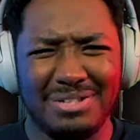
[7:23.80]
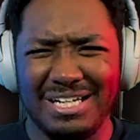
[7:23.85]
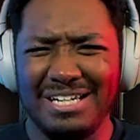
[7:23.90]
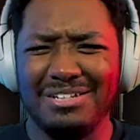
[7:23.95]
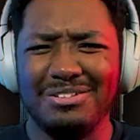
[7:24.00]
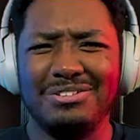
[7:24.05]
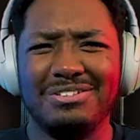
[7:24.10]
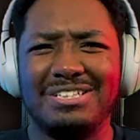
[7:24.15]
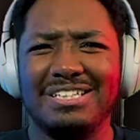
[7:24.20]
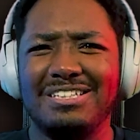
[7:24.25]
the
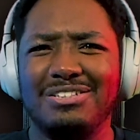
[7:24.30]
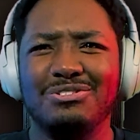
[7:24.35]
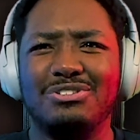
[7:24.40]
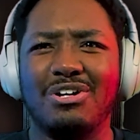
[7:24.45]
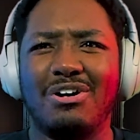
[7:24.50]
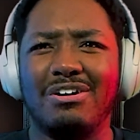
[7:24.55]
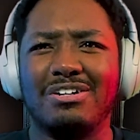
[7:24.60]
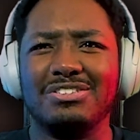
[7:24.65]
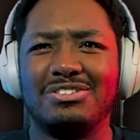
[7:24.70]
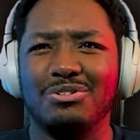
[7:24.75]
hell you think you're
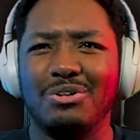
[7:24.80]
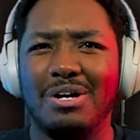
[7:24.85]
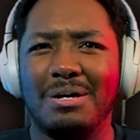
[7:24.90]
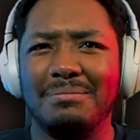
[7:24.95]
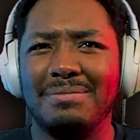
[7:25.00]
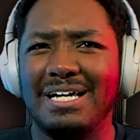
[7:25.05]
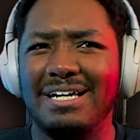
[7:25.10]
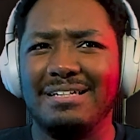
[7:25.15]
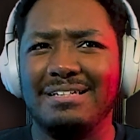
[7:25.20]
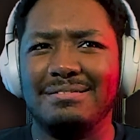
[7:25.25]
talking to? I'm
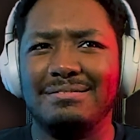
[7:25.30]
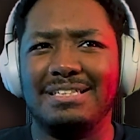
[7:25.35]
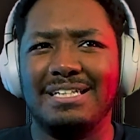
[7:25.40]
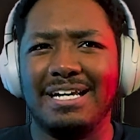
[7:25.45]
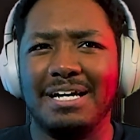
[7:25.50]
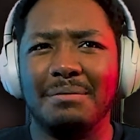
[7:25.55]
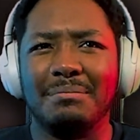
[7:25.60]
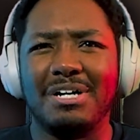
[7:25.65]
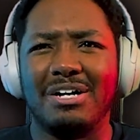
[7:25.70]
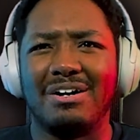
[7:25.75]
like
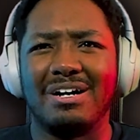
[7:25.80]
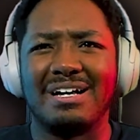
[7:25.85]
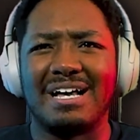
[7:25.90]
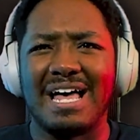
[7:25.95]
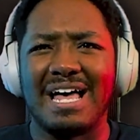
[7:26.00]
damn near a